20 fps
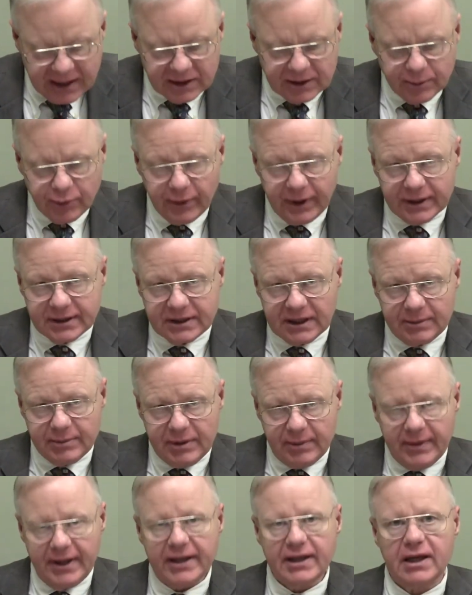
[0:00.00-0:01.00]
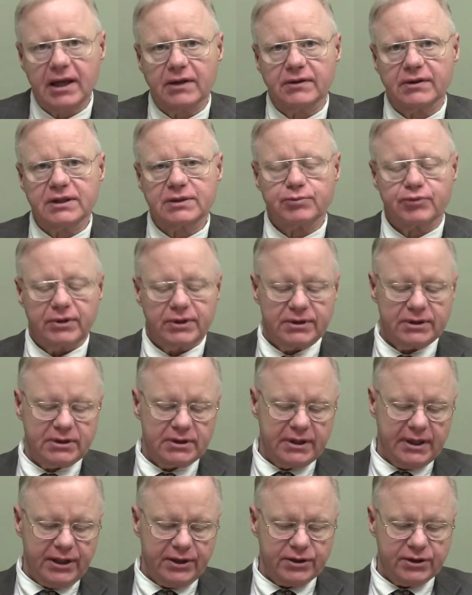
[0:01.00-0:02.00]
of the points I've been making in these
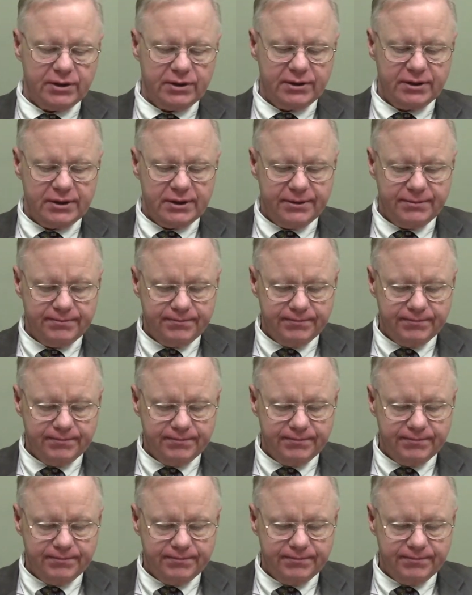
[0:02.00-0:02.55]
presentations.